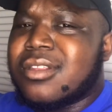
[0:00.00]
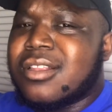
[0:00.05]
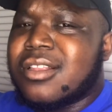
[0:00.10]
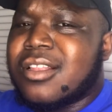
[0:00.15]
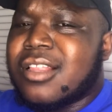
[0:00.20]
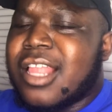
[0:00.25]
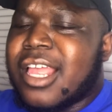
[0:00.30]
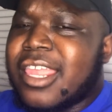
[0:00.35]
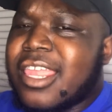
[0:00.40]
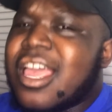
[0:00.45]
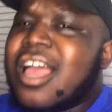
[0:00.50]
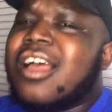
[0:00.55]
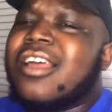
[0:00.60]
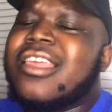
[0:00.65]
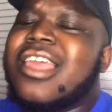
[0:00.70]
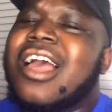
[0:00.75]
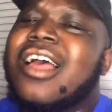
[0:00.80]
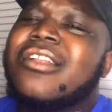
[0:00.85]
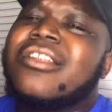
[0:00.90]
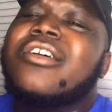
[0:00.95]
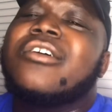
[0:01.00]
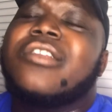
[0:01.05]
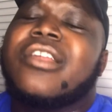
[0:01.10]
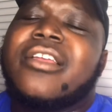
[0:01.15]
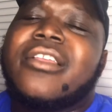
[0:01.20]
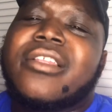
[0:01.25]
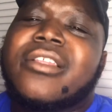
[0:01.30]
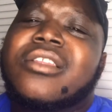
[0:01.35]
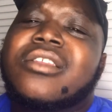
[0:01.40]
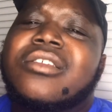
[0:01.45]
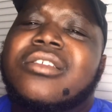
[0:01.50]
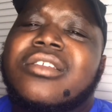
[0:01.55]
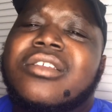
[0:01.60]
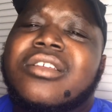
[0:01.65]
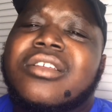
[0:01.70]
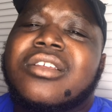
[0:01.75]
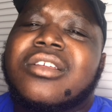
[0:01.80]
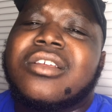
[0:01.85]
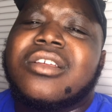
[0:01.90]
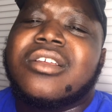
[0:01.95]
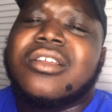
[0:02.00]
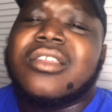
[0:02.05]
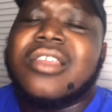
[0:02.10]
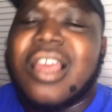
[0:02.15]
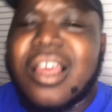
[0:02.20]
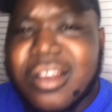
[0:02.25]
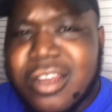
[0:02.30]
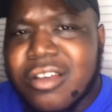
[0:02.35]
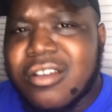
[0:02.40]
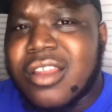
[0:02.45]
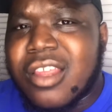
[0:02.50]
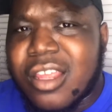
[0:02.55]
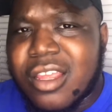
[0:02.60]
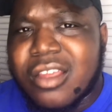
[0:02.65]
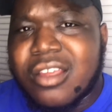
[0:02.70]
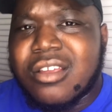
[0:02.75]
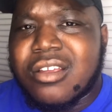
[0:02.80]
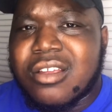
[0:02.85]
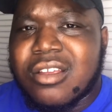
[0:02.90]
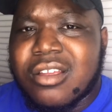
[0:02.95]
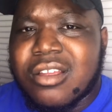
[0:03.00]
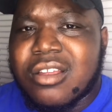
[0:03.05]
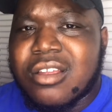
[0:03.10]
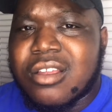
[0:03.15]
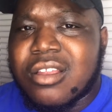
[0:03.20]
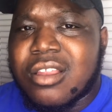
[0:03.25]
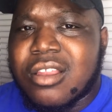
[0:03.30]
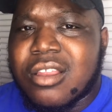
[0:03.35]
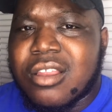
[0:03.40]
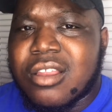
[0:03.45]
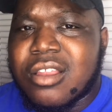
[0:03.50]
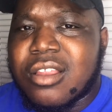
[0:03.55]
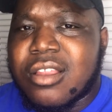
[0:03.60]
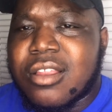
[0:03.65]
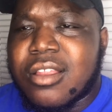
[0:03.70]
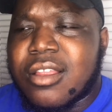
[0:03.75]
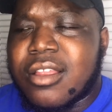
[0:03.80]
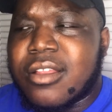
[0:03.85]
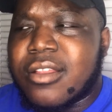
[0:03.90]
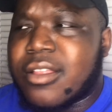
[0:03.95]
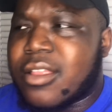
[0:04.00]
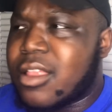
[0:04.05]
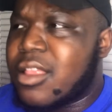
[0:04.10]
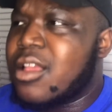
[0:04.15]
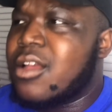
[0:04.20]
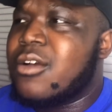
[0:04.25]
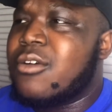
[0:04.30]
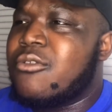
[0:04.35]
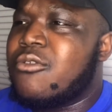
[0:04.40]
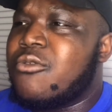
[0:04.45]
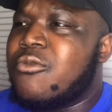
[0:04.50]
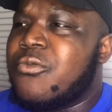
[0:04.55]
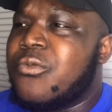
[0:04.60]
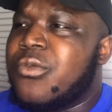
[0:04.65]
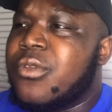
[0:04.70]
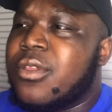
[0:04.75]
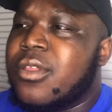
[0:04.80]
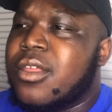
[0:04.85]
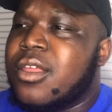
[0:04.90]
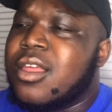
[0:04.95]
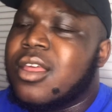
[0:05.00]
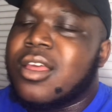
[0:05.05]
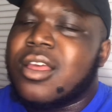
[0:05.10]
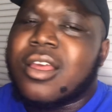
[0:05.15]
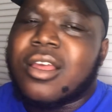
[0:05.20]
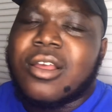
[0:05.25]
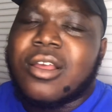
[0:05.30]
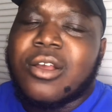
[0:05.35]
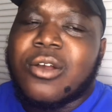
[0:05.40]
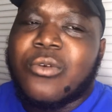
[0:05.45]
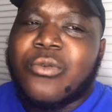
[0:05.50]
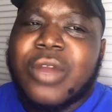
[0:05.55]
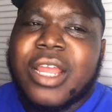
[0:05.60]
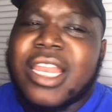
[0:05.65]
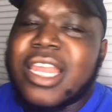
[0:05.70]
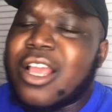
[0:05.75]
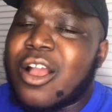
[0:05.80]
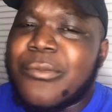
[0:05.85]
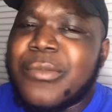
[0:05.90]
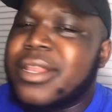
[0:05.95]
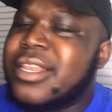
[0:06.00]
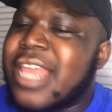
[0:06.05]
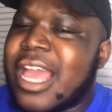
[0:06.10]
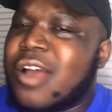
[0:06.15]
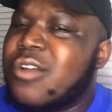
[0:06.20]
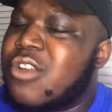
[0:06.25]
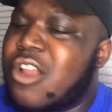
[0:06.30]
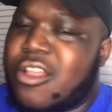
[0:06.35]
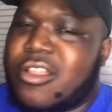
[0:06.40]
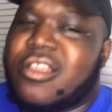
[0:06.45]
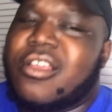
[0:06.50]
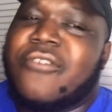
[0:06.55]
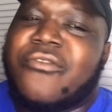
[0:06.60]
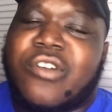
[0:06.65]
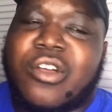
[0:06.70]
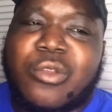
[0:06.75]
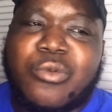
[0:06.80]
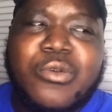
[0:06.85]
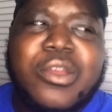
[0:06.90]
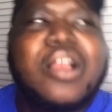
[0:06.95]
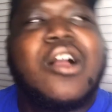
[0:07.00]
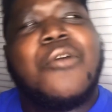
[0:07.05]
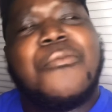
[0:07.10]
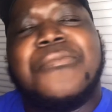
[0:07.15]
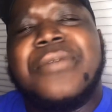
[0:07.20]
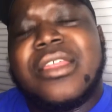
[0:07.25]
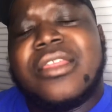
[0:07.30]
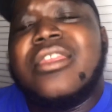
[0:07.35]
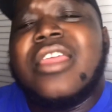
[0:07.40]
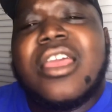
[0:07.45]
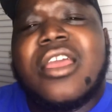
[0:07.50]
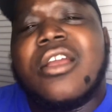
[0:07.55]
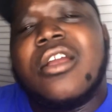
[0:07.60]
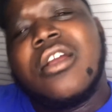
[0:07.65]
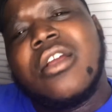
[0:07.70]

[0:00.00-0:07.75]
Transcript: Like y'all, y'all know this. Y'all know that. So we ain't gonna be down ourselves because we gonna be there.